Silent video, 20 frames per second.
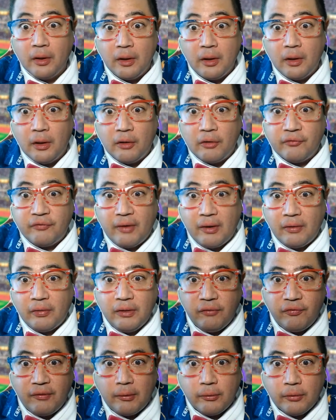Finally
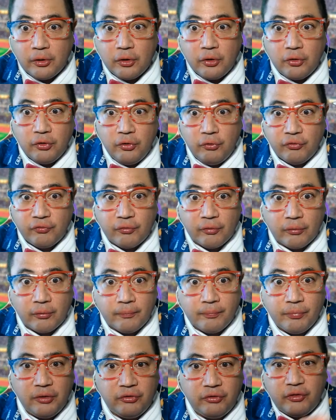found a good use for
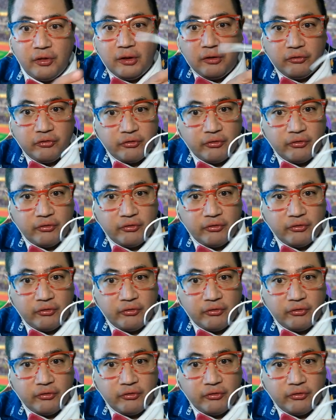these things.